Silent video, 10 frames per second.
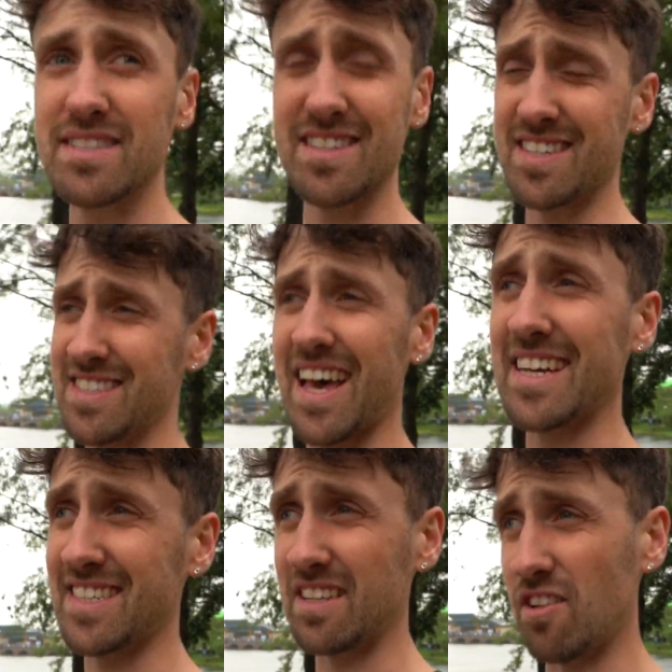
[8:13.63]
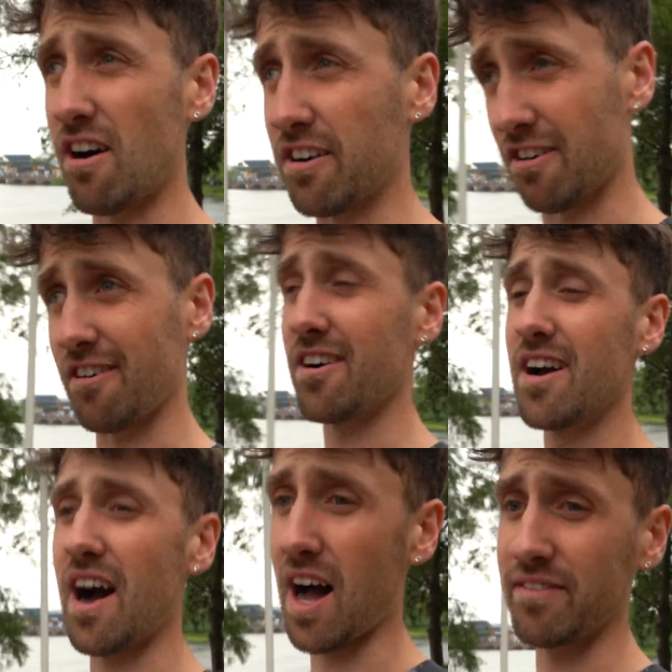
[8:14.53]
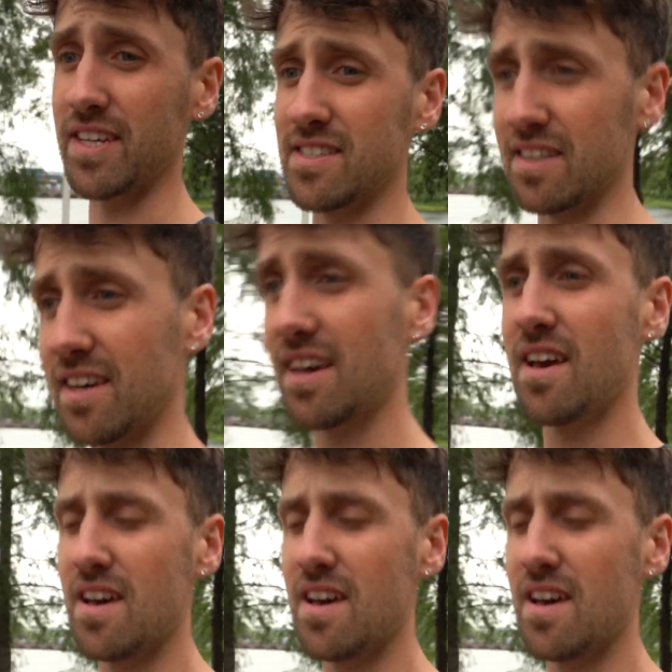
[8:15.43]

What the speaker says: This is lasting longer, obviously.